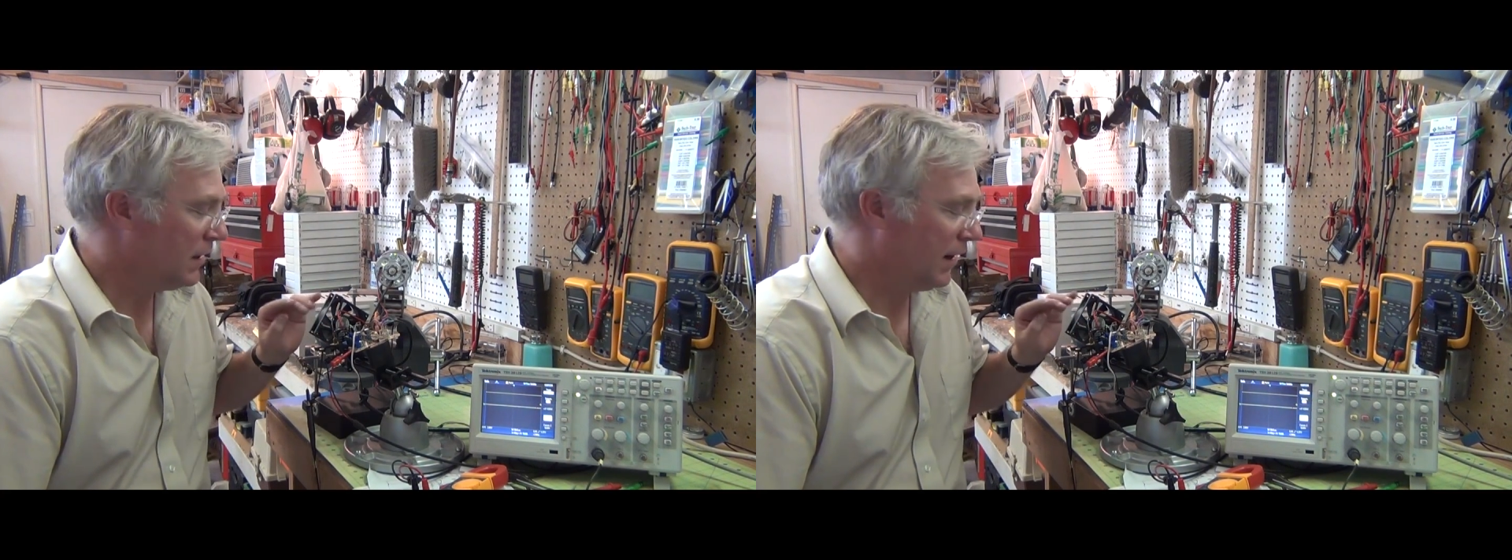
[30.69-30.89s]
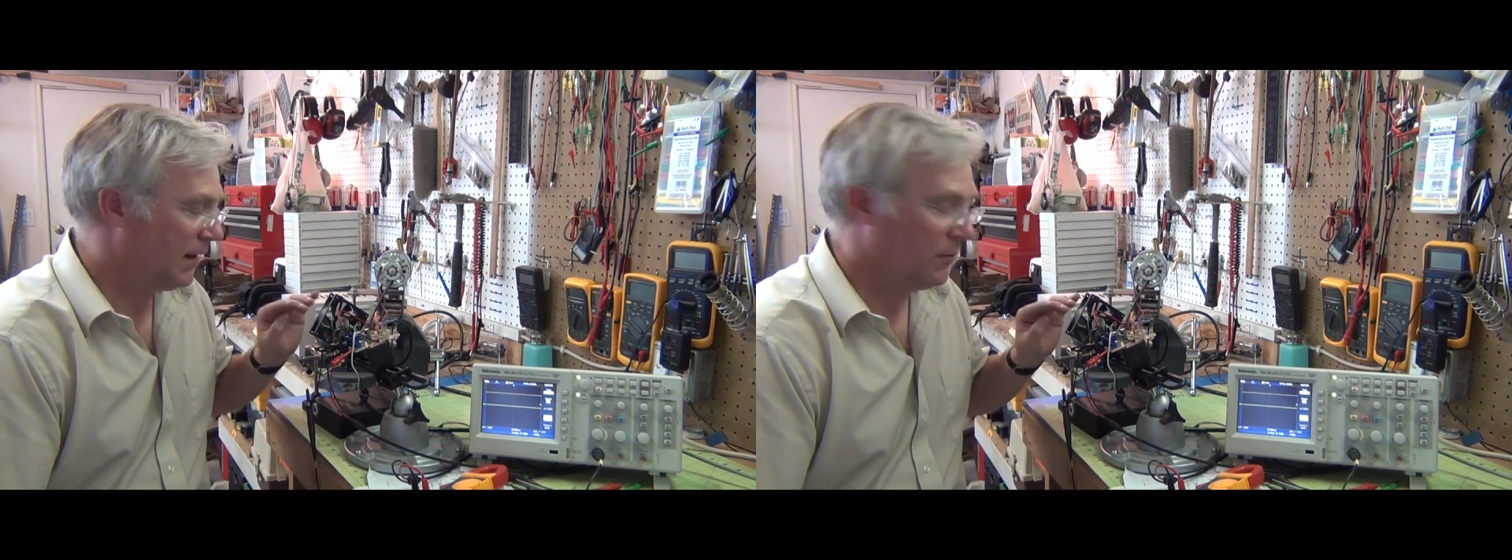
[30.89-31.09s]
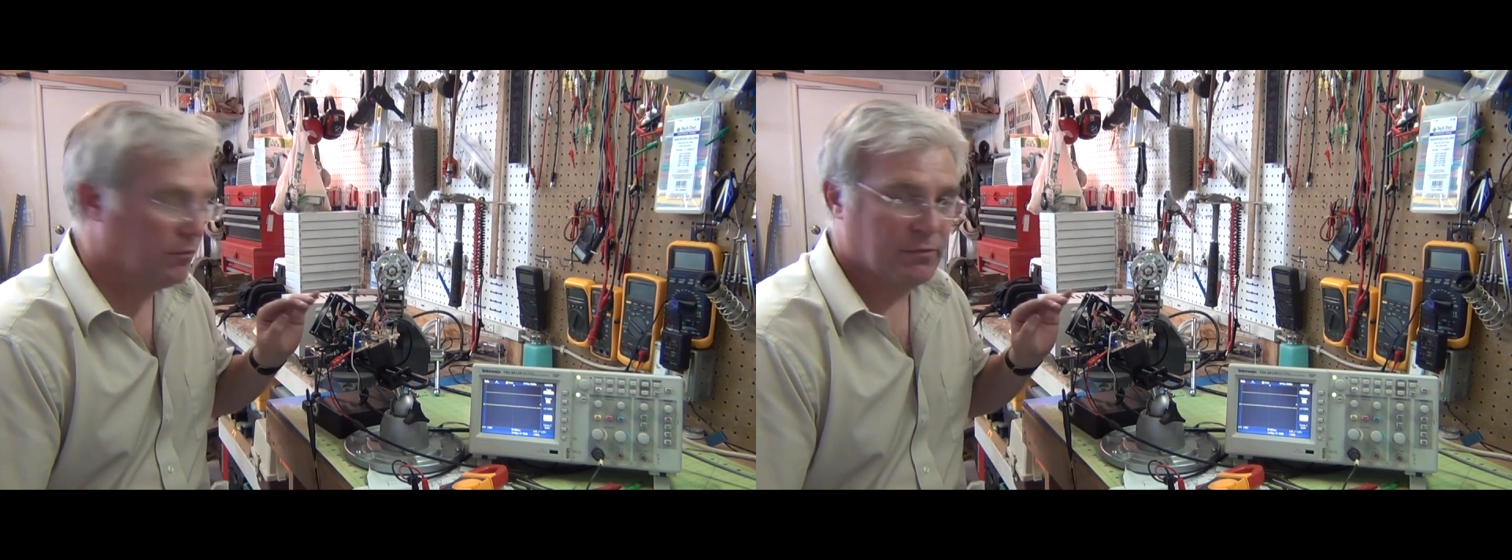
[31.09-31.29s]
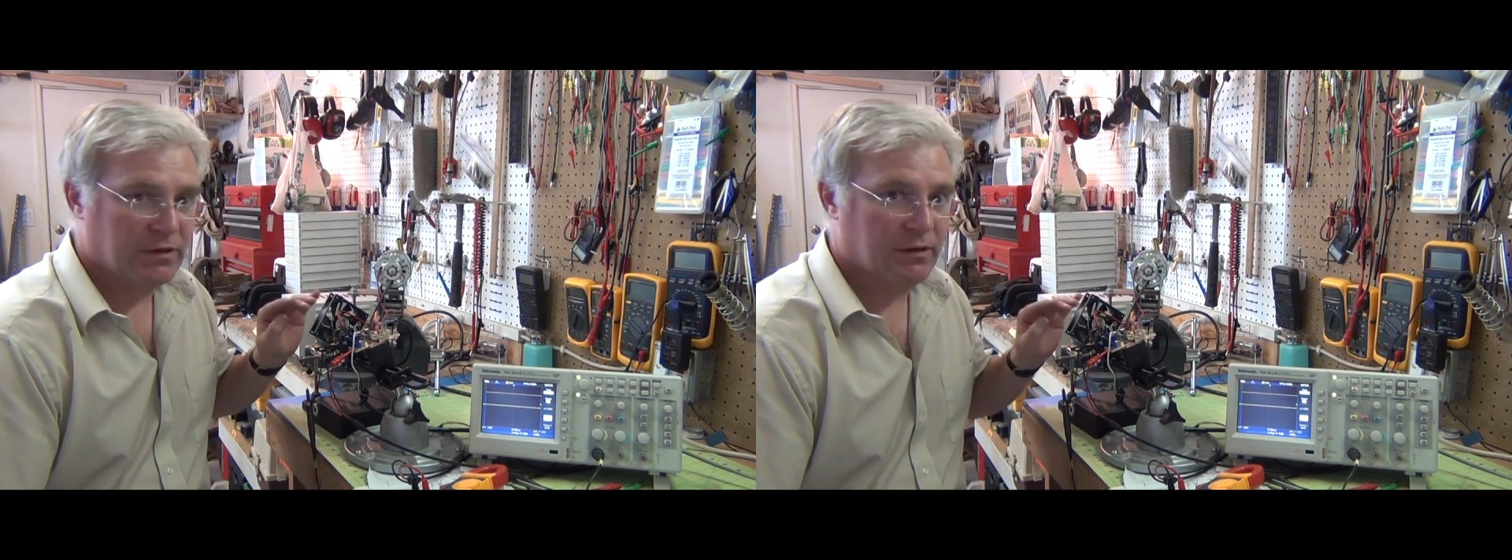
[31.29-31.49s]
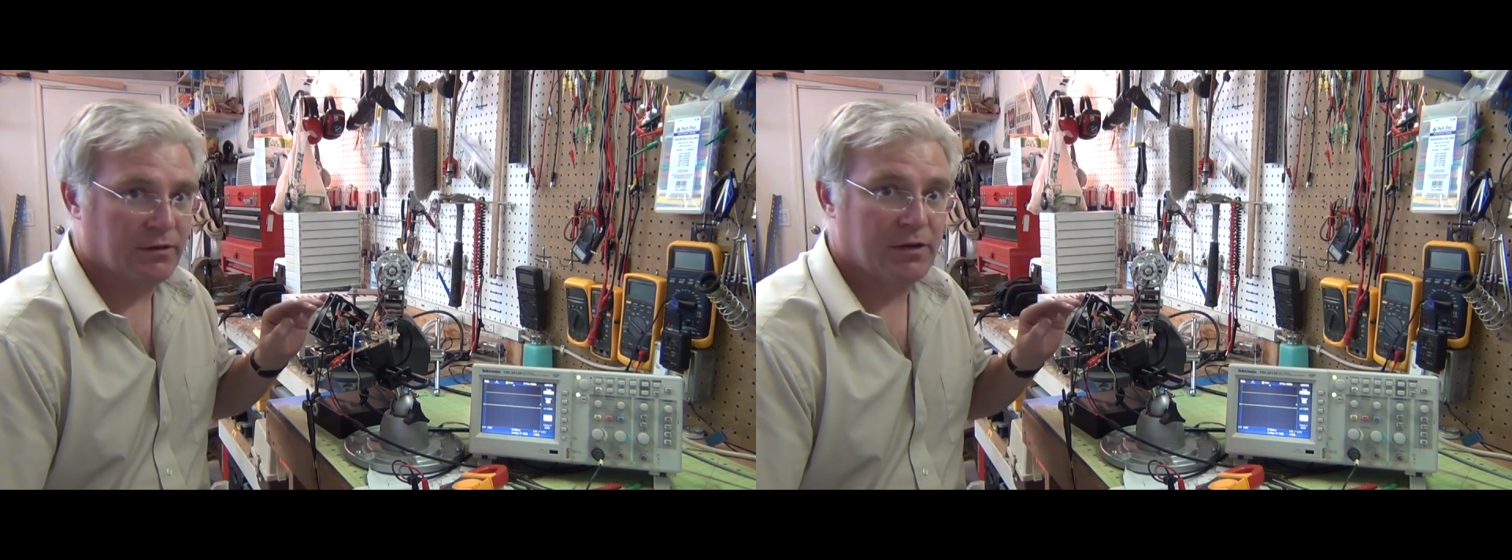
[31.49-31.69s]
and I won't
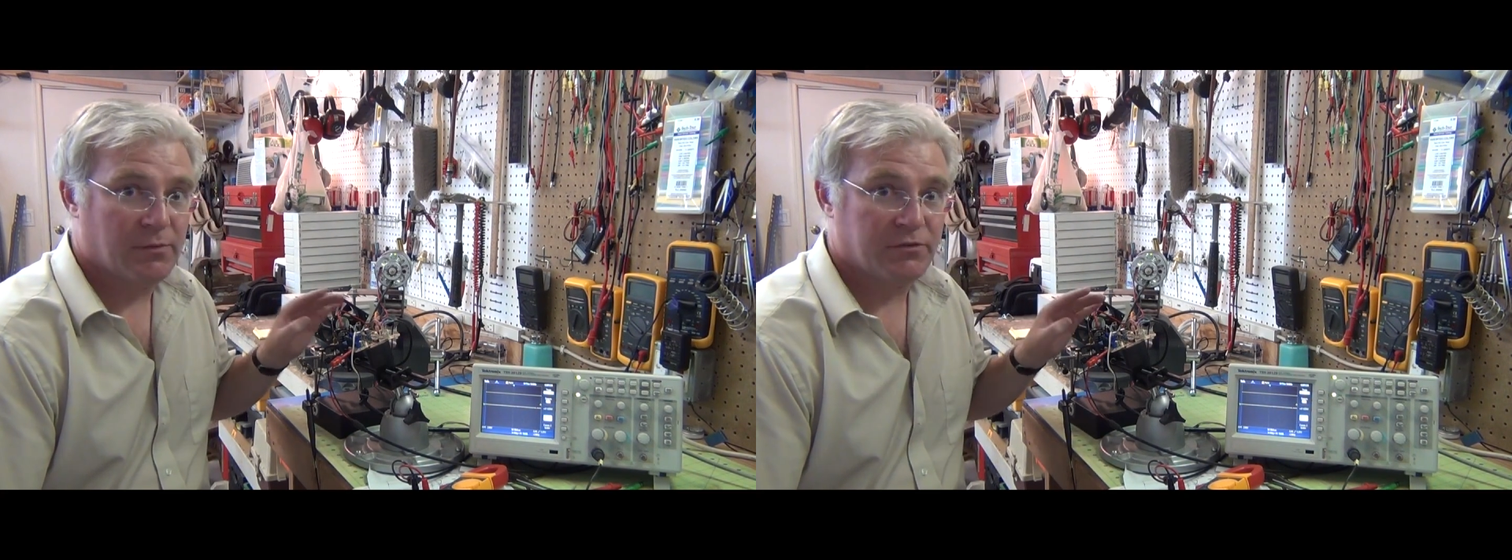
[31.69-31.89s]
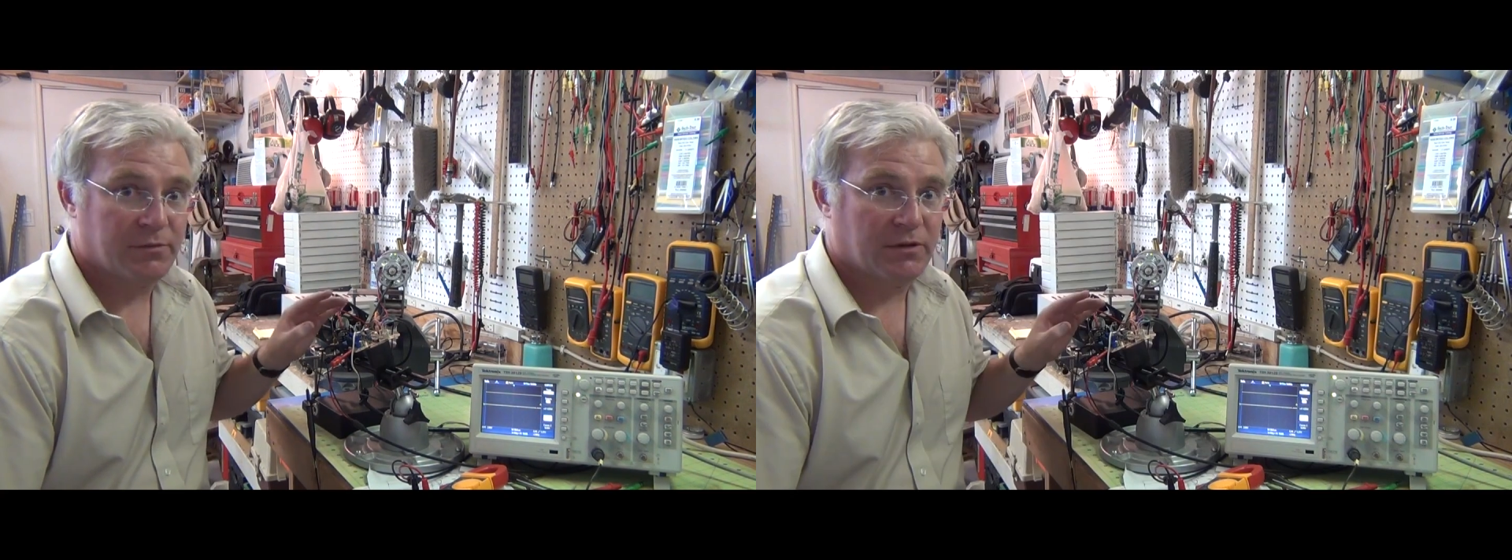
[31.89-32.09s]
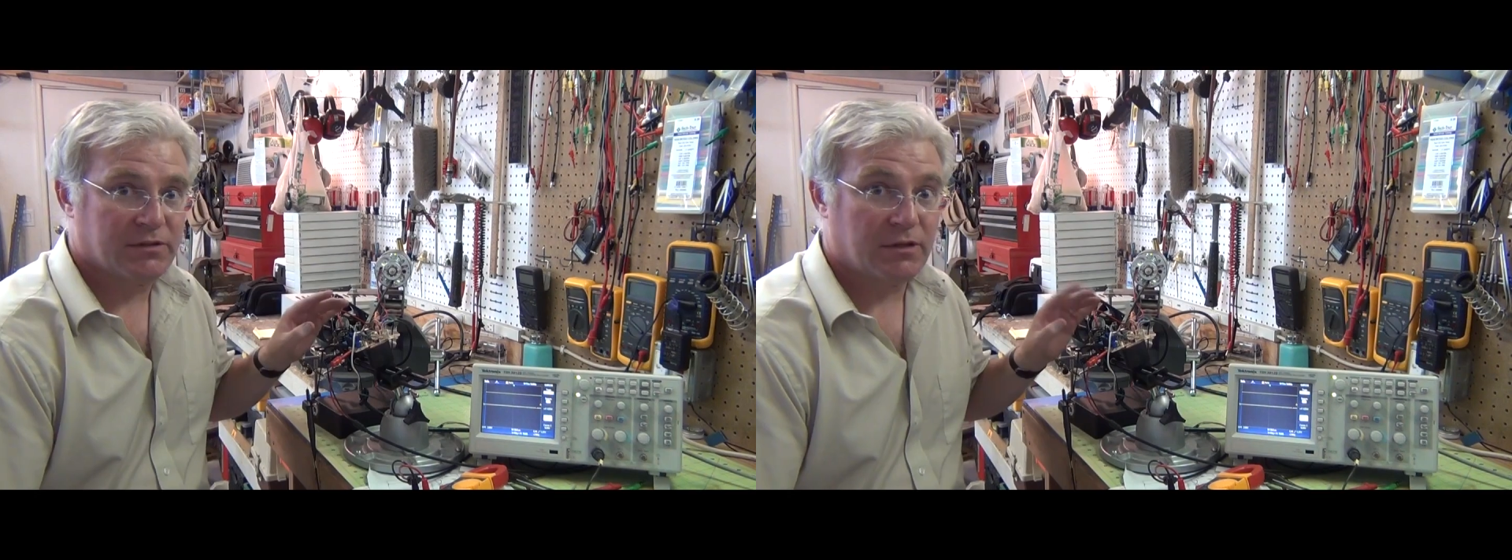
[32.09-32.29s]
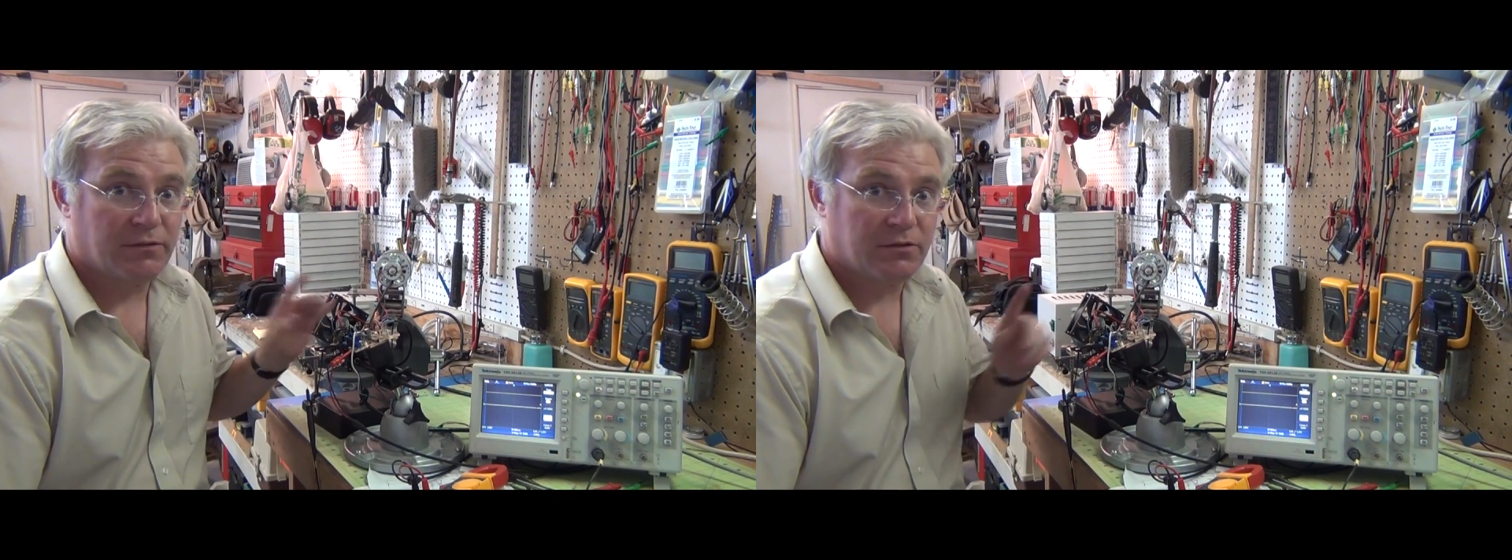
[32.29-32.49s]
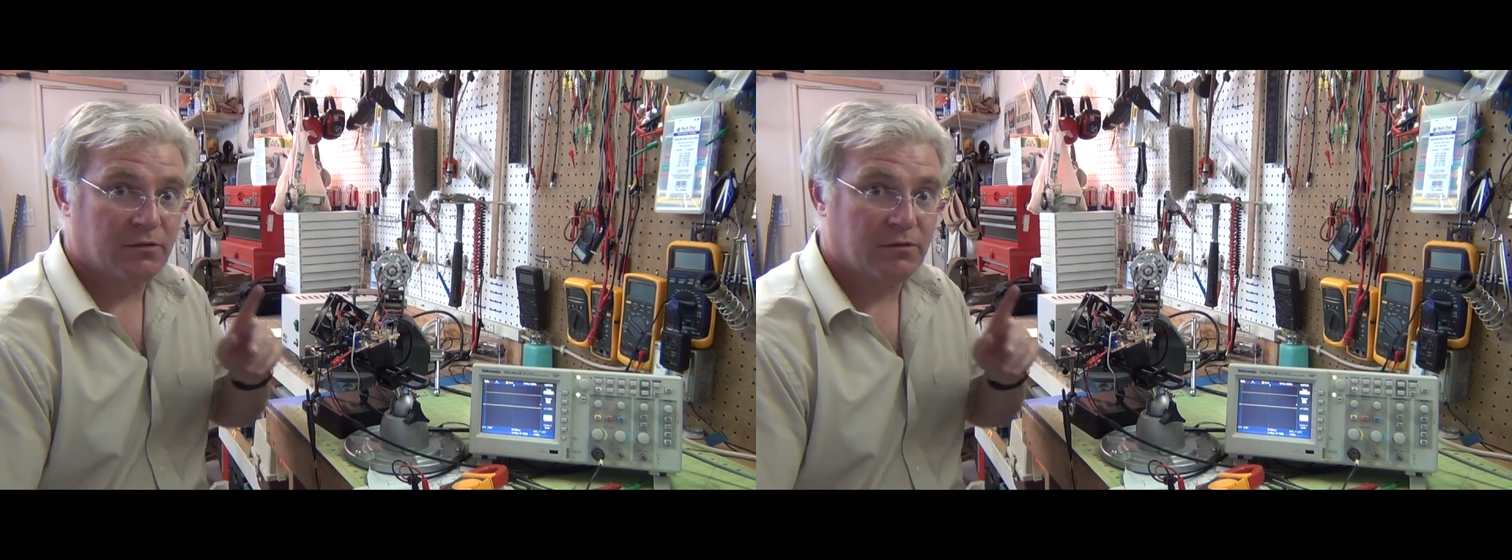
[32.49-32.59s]
be damaging myself.